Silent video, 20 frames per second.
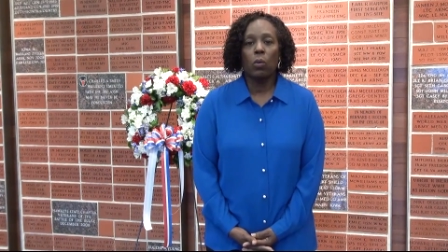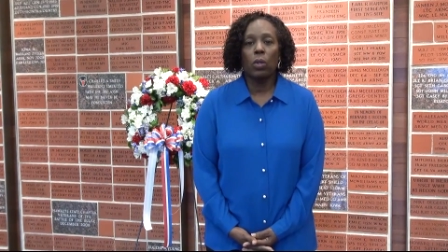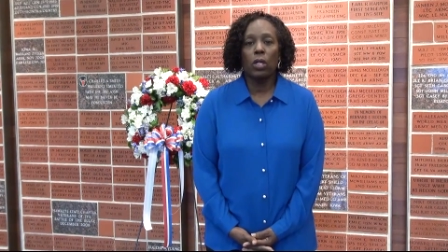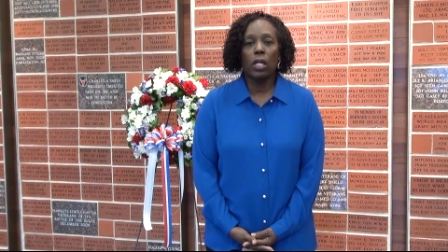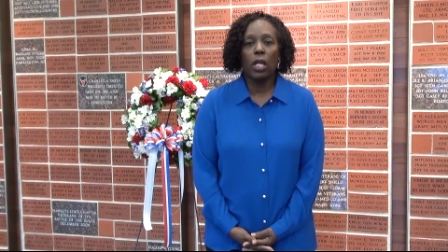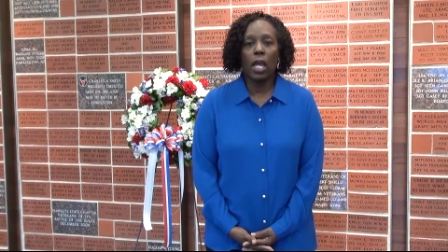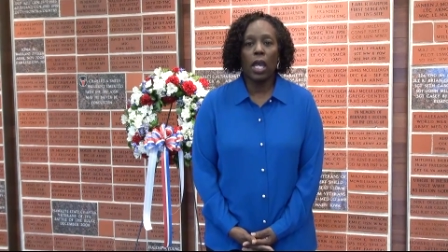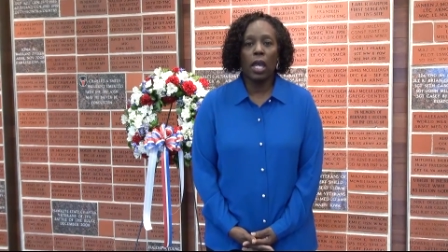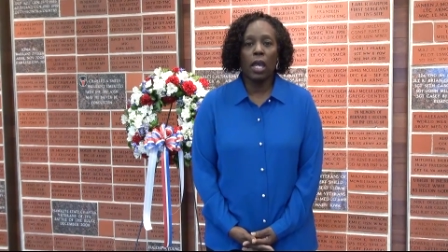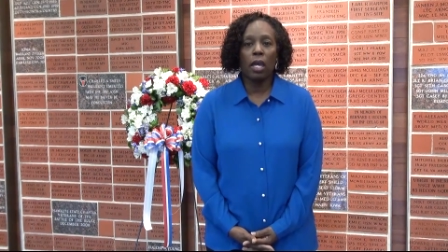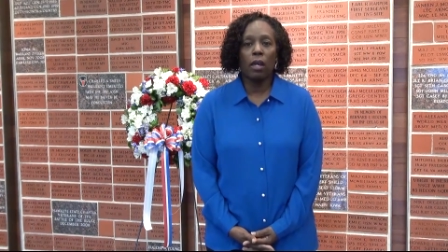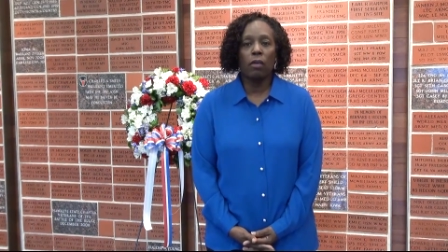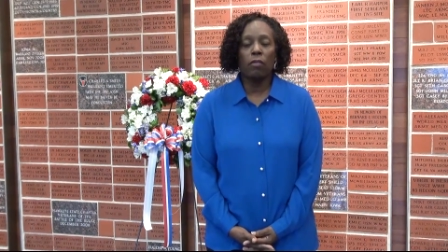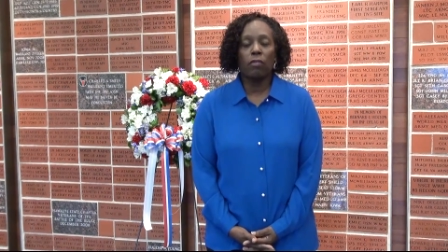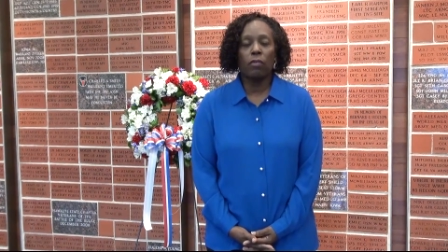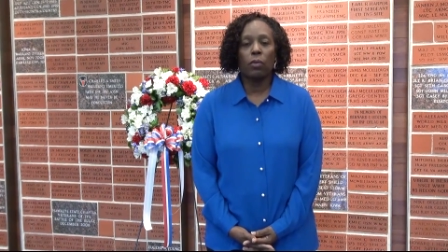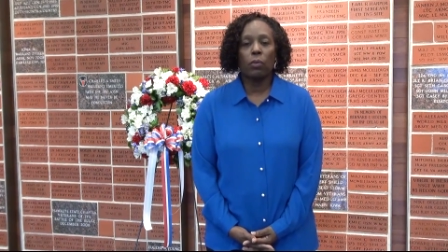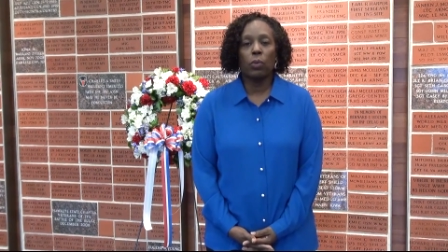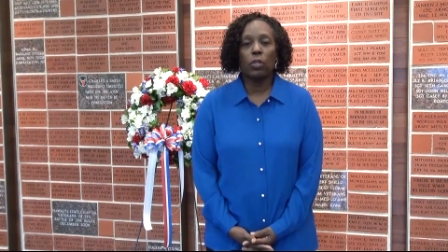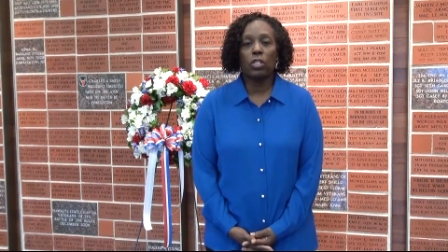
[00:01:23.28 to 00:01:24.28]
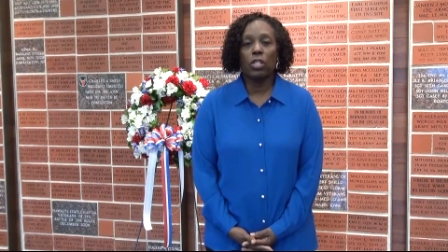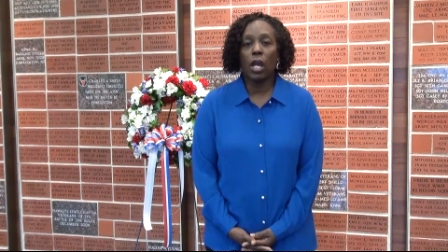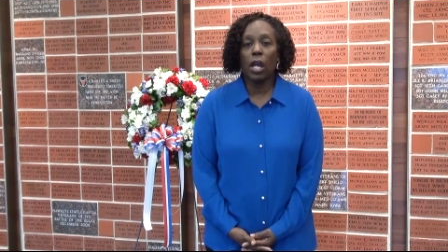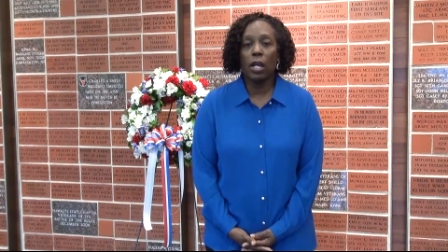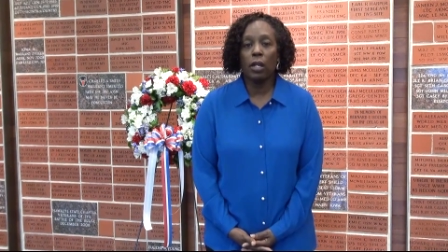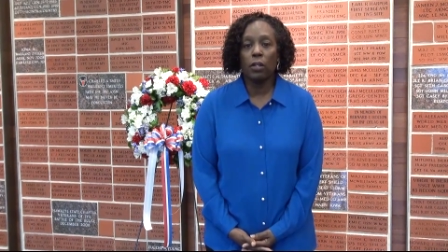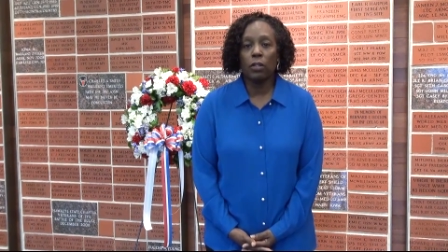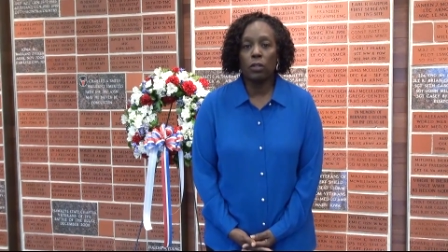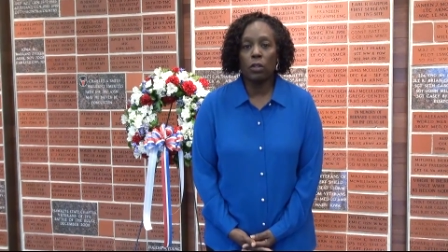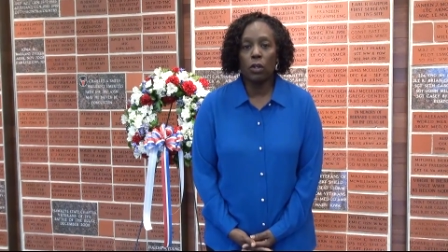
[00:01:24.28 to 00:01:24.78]
we have
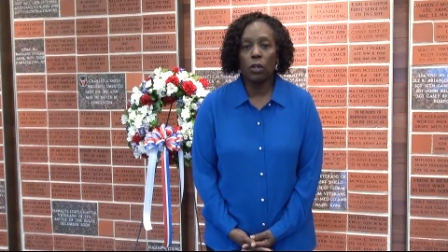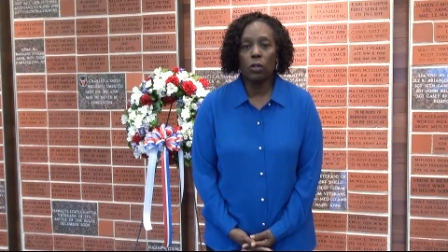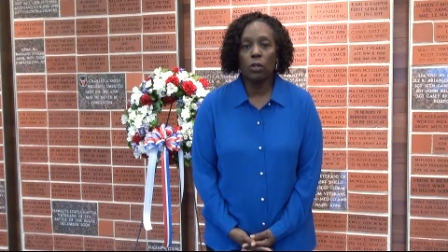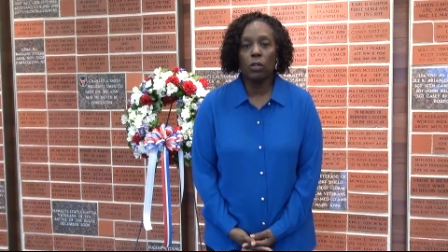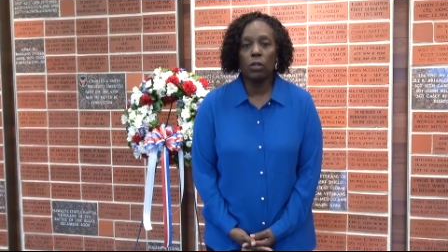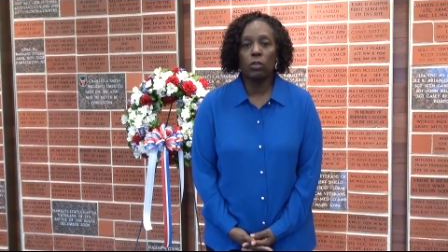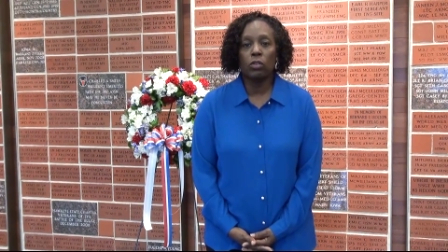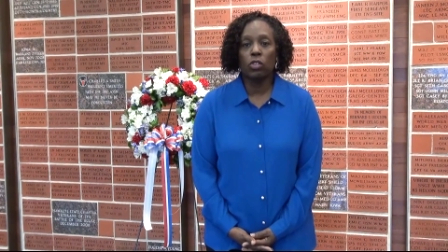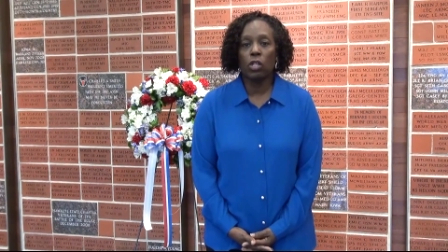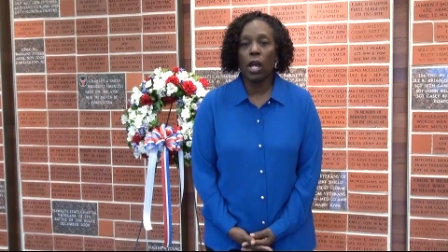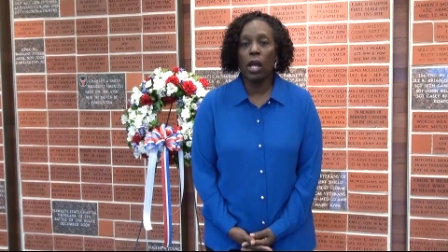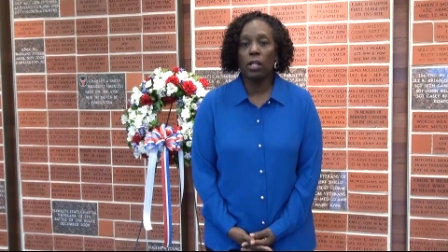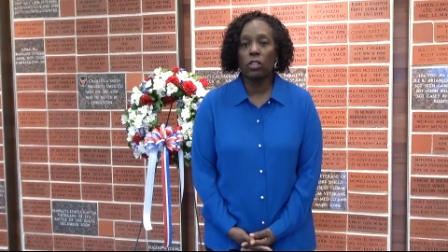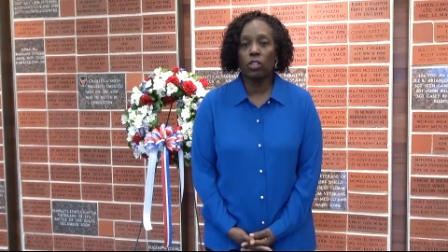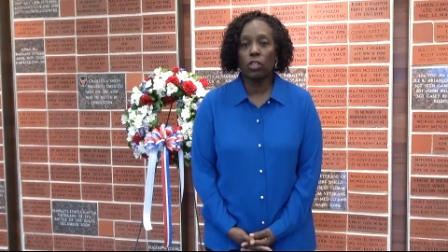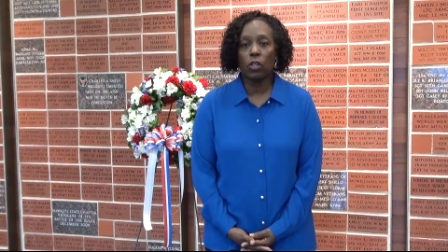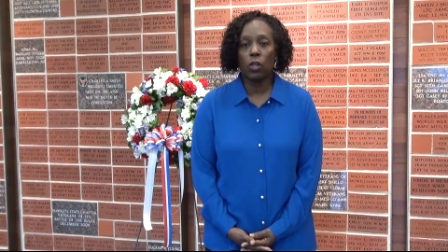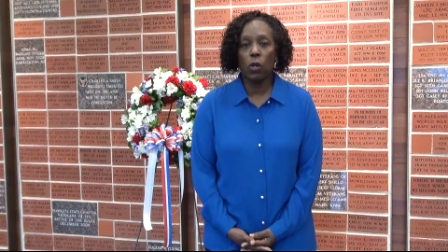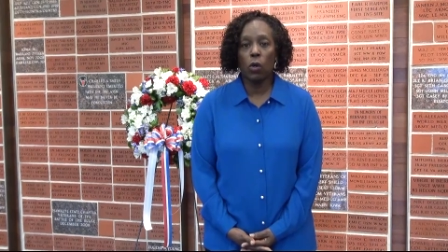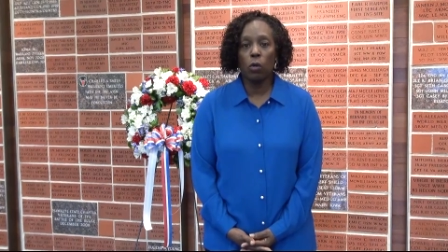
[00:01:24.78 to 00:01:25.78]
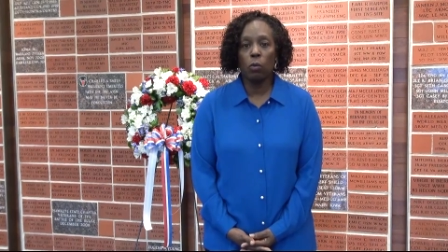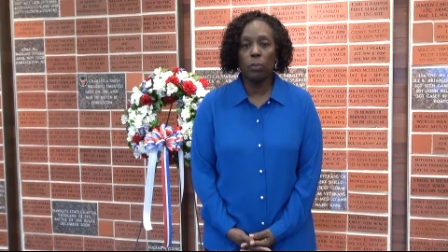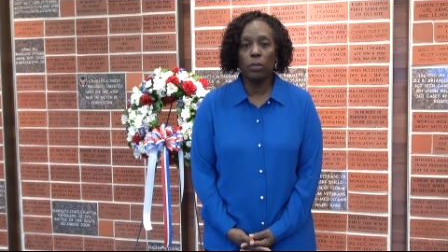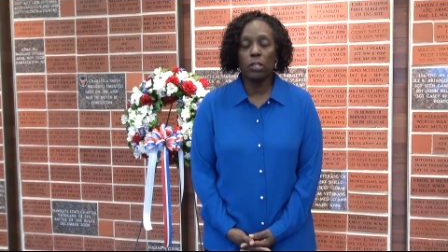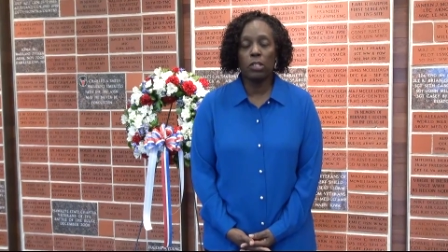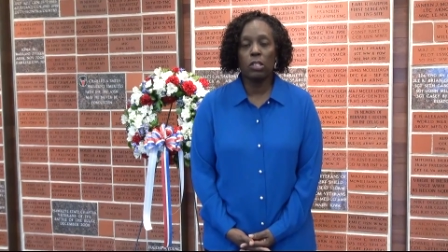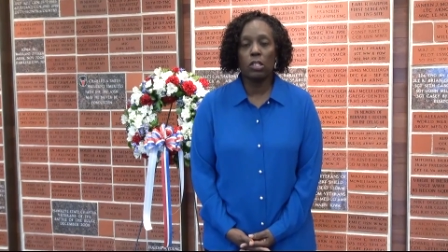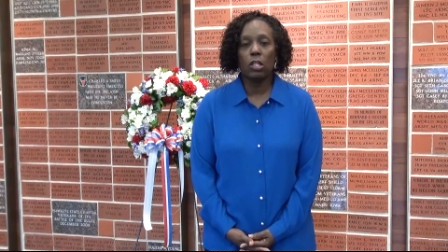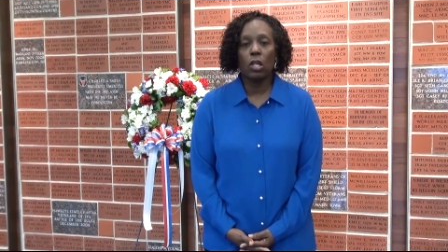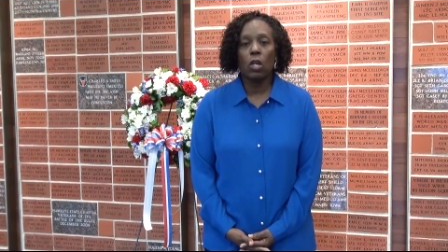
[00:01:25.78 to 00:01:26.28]
retired Colonel Todd
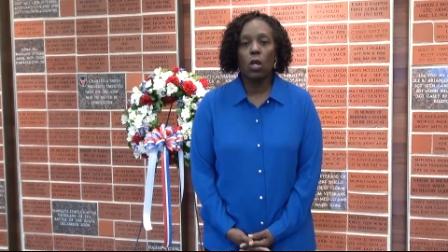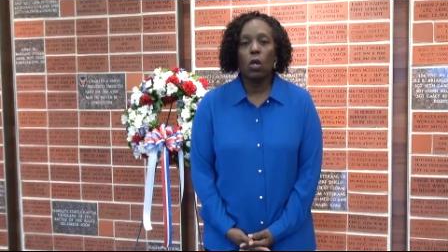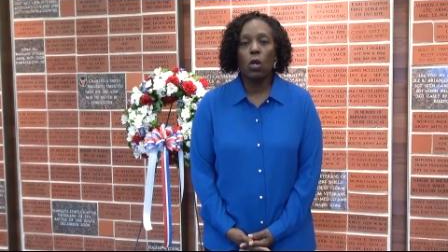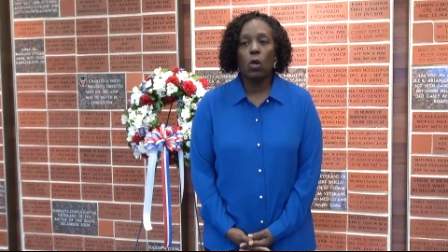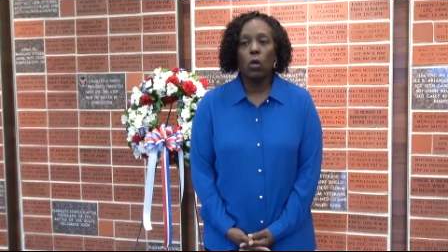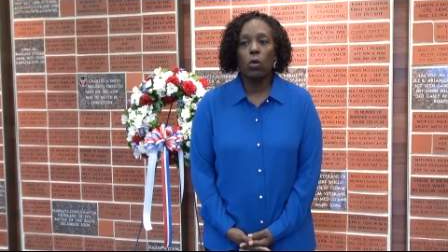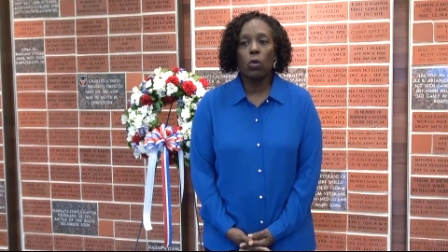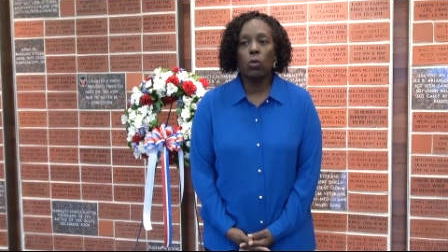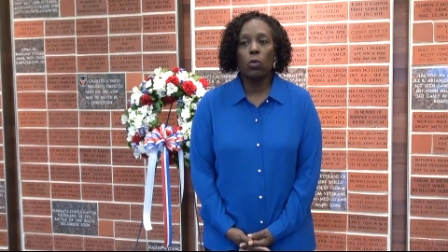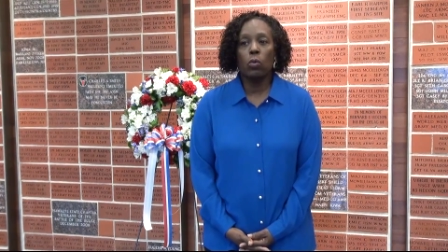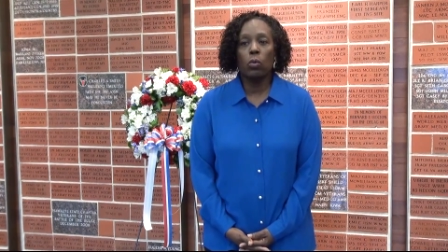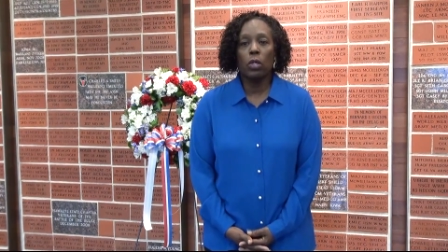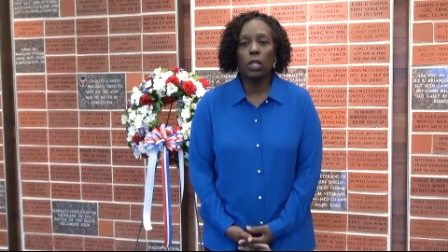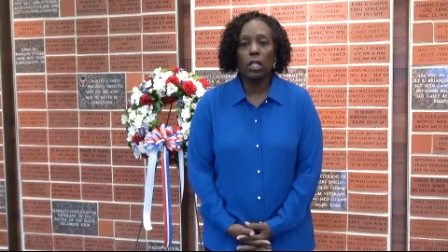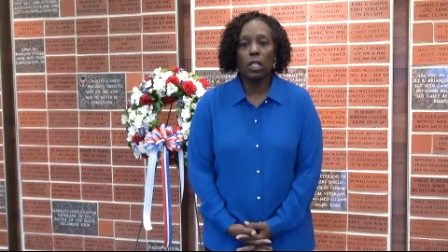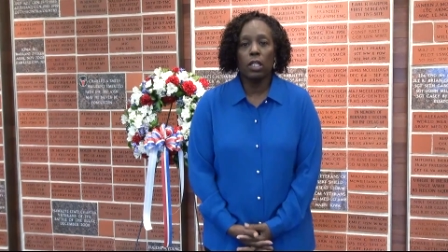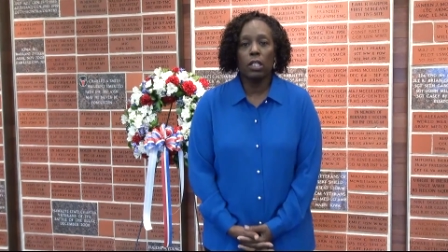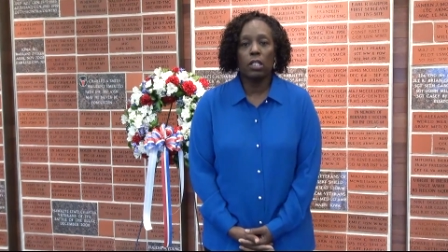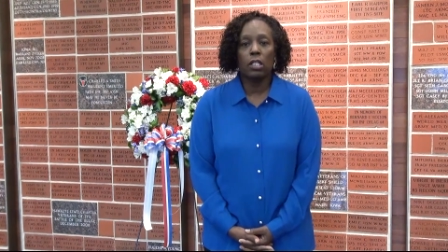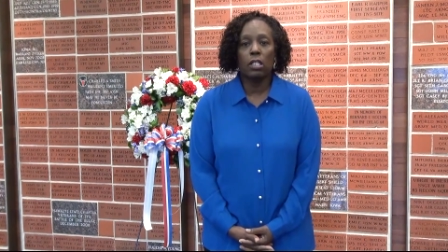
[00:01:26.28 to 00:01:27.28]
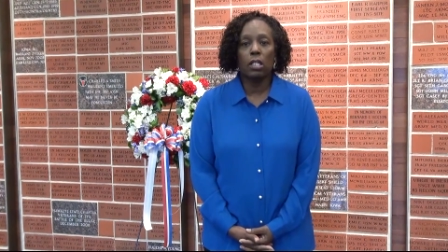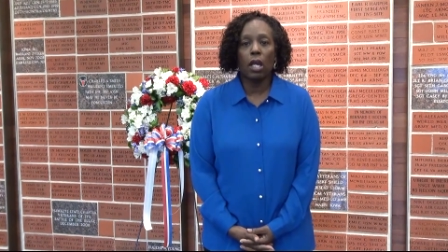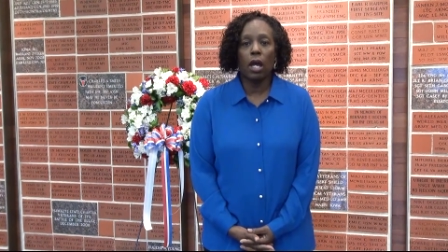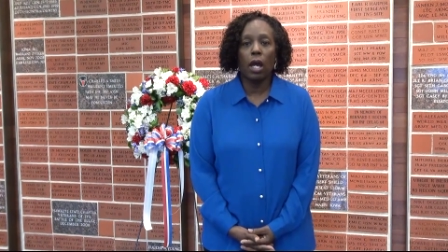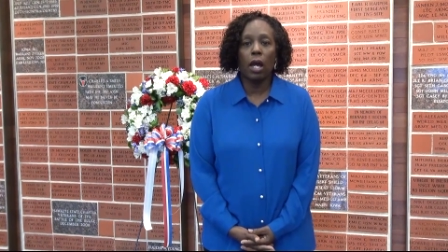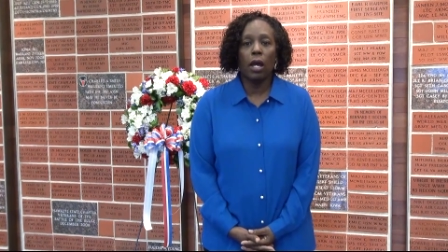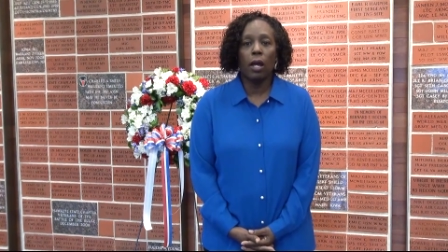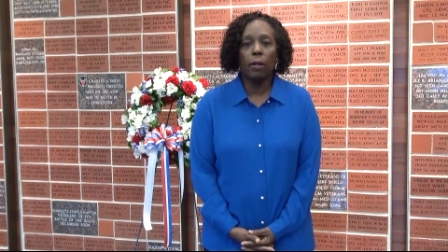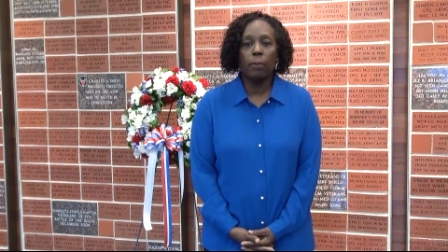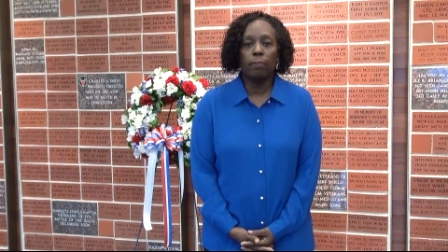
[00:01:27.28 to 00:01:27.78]
Jacobus, who is
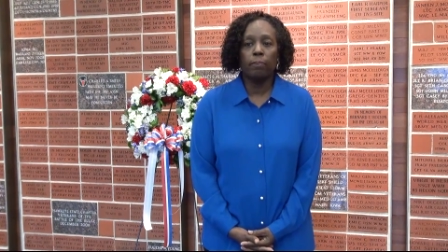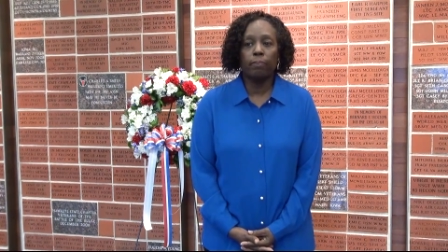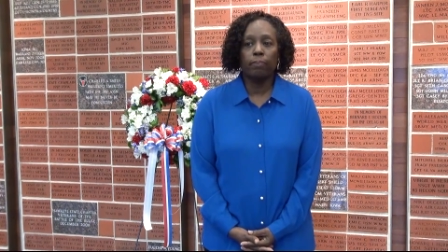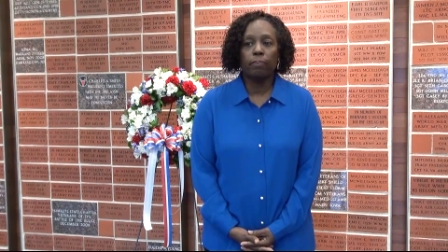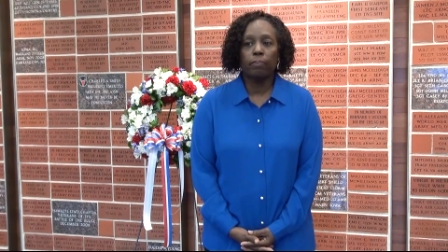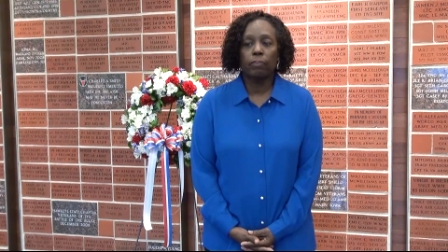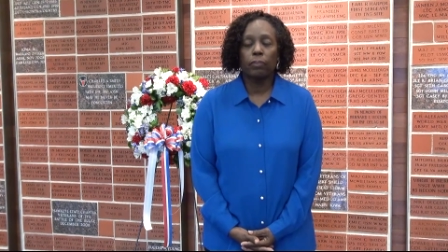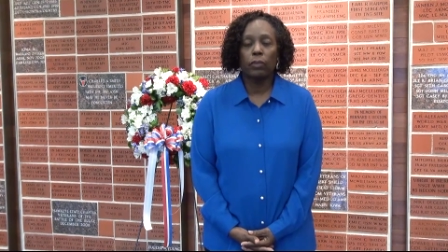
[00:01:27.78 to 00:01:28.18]
um,